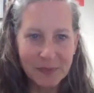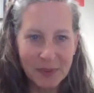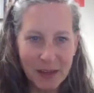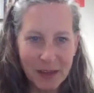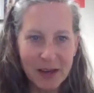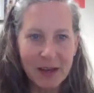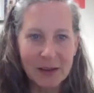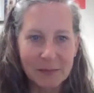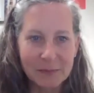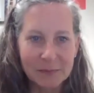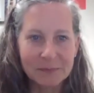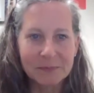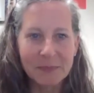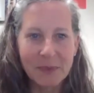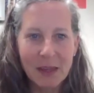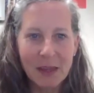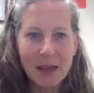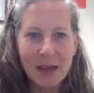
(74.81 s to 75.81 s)

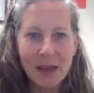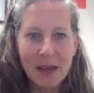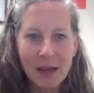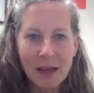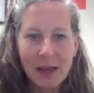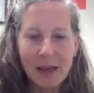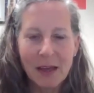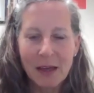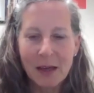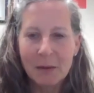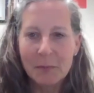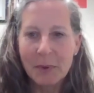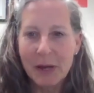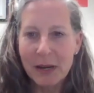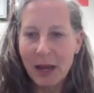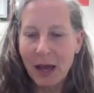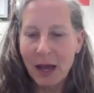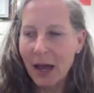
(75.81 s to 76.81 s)

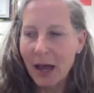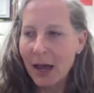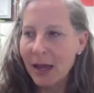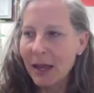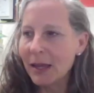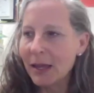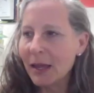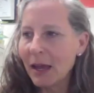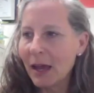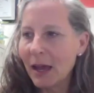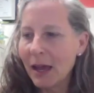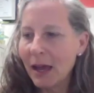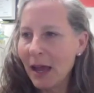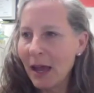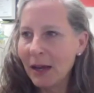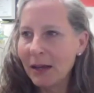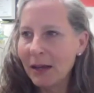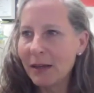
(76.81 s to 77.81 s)
But I
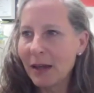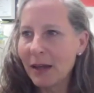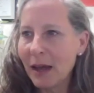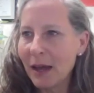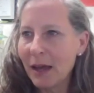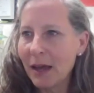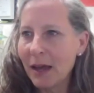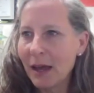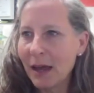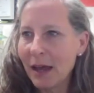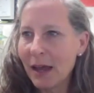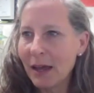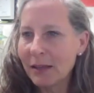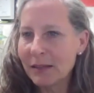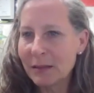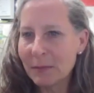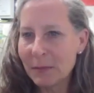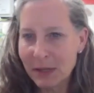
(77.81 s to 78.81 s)

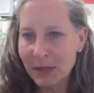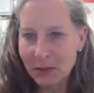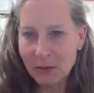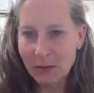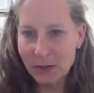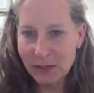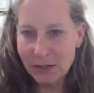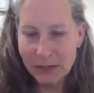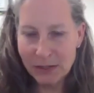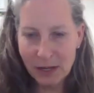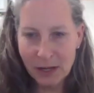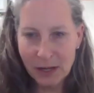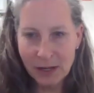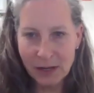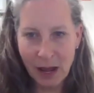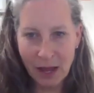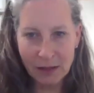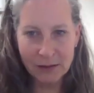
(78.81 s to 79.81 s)
had some interest
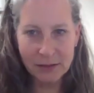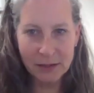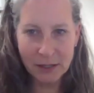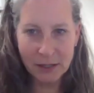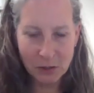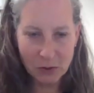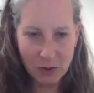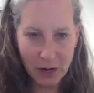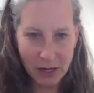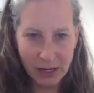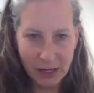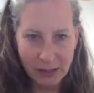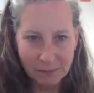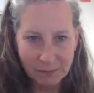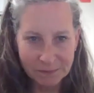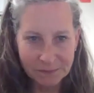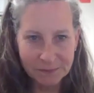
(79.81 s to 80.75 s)
in athletic training